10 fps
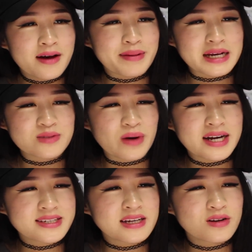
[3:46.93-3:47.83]
Because
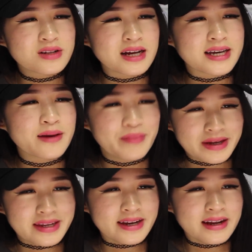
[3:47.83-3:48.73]
why does it look like a
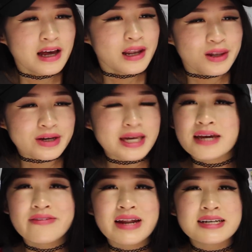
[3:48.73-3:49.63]
minion? Look,
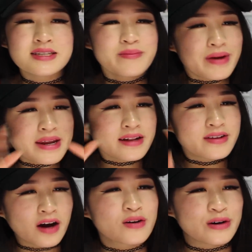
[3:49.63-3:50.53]
it even has the
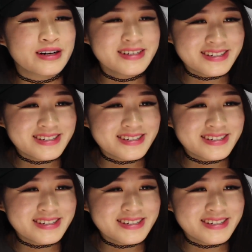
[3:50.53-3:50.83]
minion goggles